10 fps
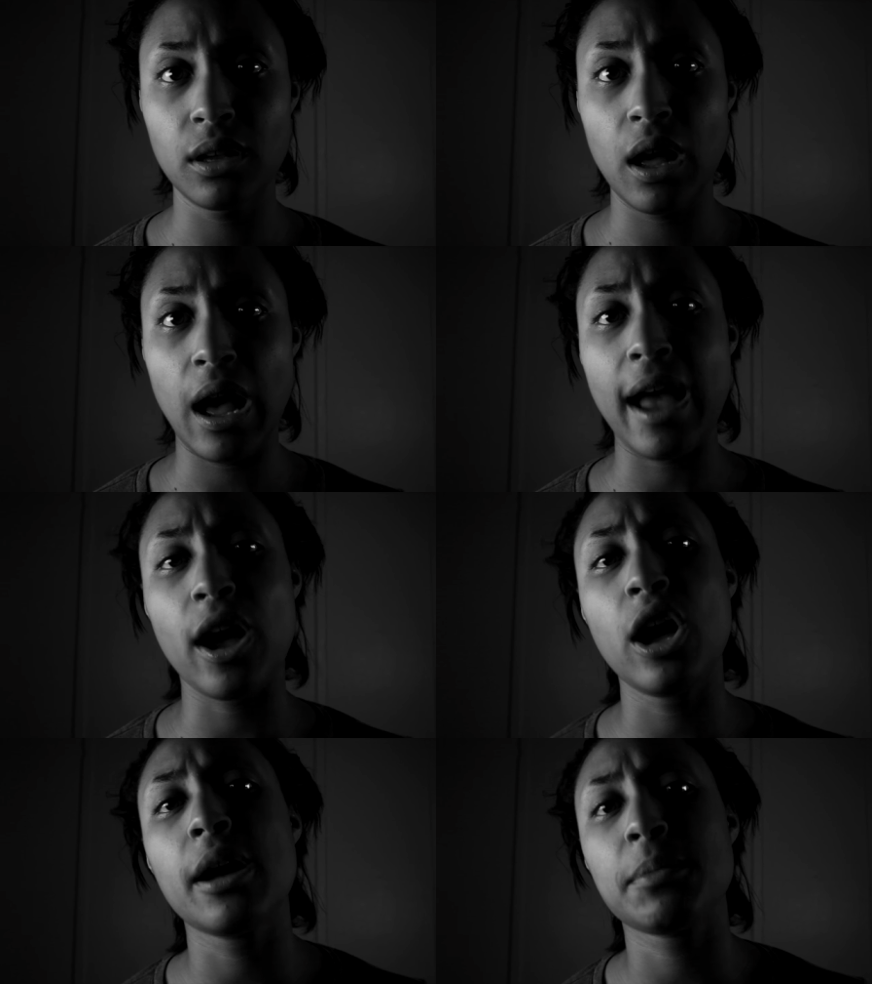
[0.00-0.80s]
I
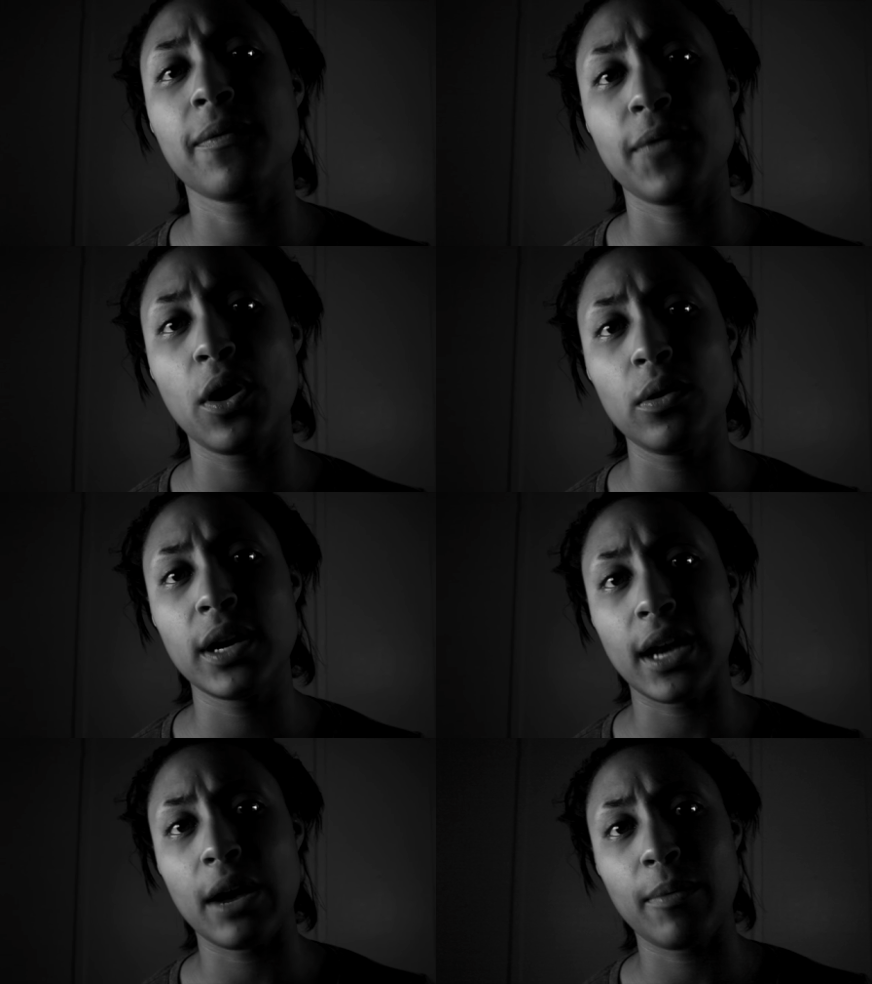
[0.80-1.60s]
hung up the phone and
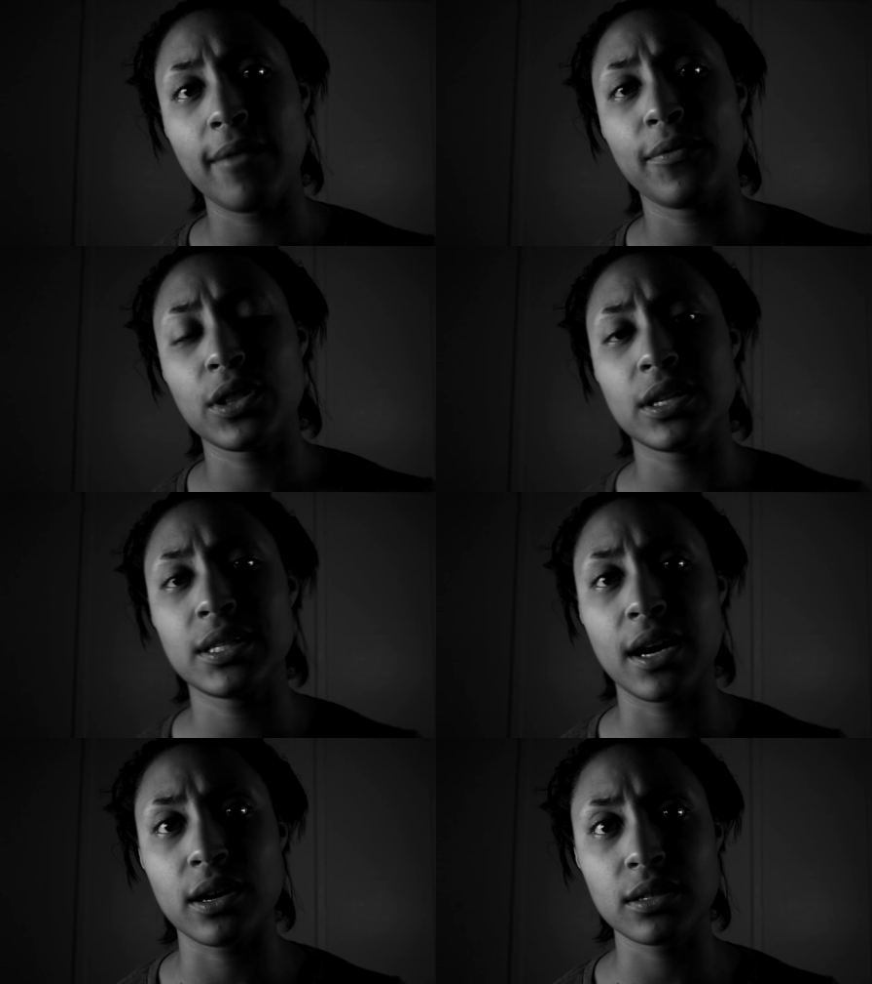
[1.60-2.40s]
I ran for the
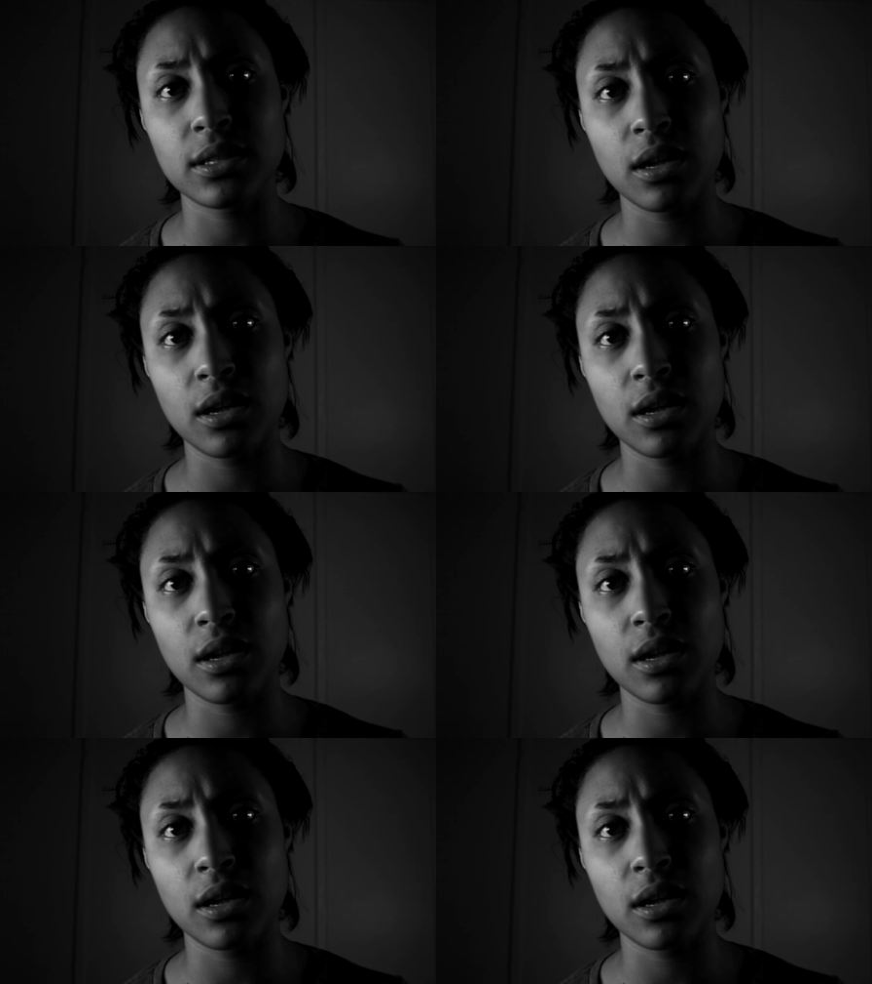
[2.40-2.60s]
stairs.